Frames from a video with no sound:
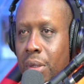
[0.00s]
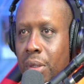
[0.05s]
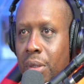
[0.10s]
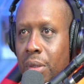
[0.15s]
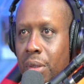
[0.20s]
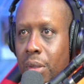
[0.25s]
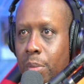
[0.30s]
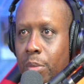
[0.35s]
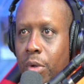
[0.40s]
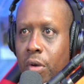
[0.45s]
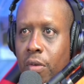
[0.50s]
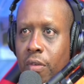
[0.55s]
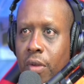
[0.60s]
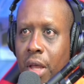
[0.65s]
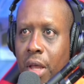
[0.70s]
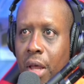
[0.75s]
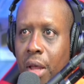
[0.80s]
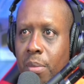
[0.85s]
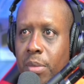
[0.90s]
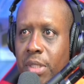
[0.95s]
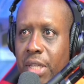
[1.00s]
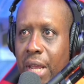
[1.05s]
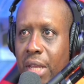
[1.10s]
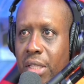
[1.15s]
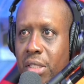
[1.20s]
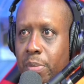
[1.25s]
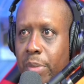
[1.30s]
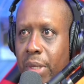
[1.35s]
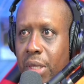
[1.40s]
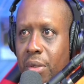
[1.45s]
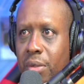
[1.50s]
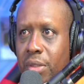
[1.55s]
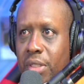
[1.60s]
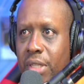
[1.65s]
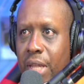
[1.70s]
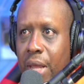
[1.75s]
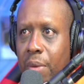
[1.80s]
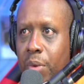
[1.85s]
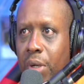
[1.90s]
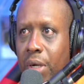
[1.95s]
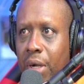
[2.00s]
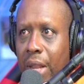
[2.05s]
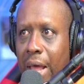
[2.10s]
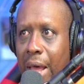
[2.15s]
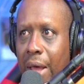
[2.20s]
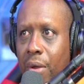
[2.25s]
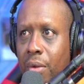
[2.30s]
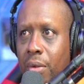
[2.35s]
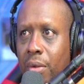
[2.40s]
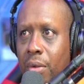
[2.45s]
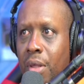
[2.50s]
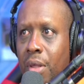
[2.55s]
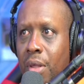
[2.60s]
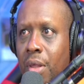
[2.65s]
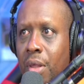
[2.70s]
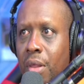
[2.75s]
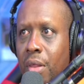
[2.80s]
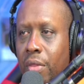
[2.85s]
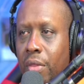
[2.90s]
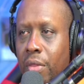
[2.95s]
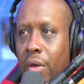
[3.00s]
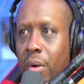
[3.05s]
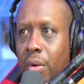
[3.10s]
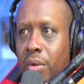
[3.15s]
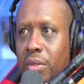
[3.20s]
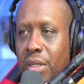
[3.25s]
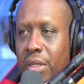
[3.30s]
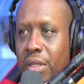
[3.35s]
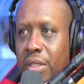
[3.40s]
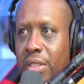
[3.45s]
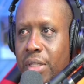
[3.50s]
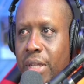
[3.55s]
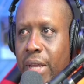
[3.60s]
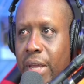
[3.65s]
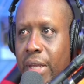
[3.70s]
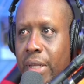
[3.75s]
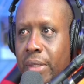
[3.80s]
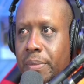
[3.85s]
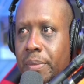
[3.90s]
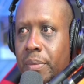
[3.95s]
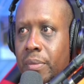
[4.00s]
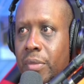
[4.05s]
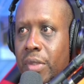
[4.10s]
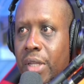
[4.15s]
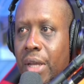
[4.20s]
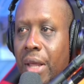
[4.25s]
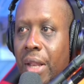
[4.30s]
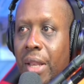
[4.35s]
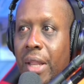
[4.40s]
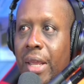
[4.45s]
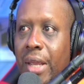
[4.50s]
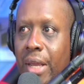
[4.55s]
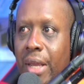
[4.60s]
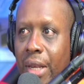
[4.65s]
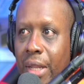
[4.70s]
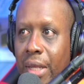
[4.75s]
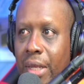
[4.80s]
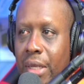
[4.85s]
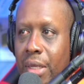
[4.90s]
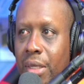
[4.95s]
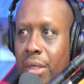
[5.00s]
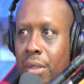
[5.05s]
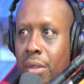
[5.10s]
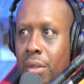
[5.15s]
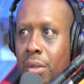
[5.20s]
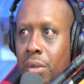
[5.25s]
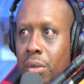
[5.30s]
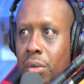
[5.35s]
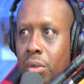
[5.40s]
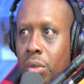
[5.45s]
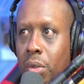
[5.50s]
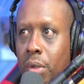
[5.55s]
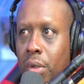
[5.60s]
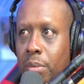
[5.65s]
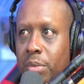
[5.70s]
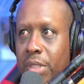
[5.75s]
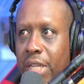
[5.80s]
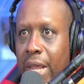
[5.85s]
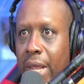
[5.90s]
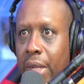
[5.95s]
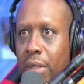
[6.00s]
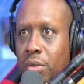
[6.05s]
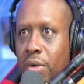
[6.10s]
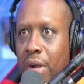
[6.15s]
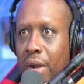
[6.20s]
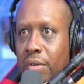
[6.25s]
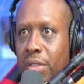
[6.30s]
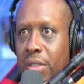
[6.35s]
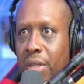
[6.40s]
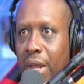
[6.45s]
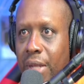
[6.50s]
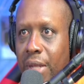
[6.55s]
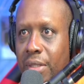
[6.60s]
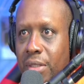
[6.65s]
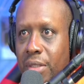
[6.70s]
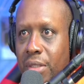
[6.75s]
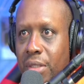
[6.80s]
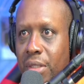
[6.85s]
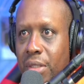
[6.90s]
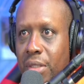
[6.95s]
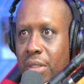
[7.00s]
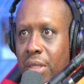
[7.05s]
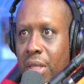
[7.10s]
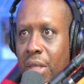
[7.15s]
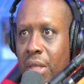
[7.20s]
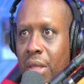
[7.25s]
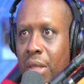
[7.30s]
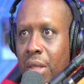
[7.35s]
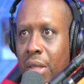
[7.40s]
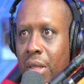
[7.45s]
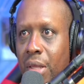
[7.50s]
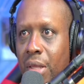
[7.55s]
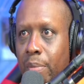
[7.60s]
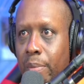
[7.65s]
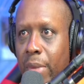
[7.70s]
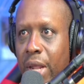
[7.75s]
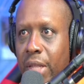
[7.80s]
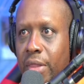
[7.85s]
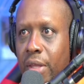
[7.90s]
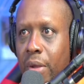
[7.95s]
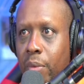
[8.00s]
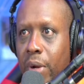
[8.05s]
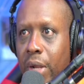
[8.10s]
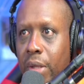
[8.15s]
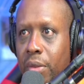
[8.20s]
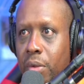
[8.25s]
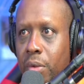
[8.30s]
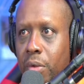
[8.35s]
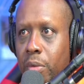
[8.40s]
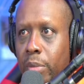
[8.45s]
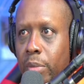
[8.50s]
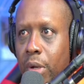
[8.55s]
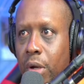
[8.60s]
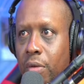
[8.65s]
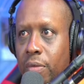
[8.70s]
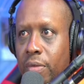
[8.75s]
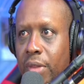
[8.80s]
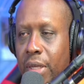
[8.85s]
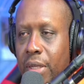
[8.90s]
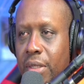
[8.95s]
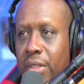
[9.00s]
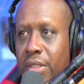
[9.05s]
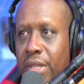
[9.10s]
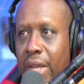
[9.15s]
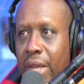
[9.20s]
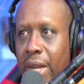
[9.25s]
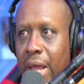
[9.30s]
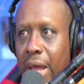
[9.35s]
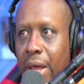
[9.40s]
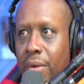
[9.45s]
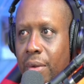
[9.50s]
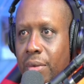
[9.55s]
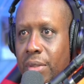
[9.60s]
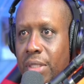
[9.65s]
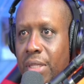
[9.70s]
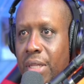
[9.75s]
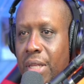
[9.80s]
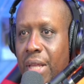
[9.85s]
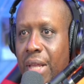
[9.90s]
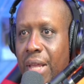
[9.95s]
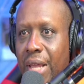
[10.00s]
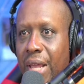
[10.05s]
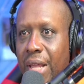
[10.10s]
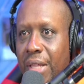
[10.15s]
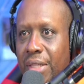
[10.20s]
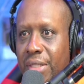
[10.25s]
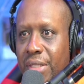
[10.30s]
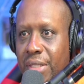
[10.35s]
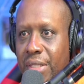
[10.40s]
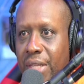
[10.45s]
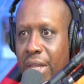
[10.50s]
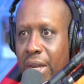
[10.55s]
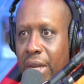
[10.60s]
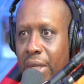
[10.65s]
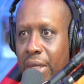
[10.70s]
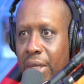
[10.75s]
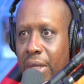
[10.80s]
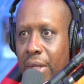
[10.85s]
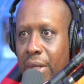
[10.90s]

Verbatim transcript: The move comes as bills that would allow those in the state illegally to obtain driver's licenses make their way through both the state house and senate.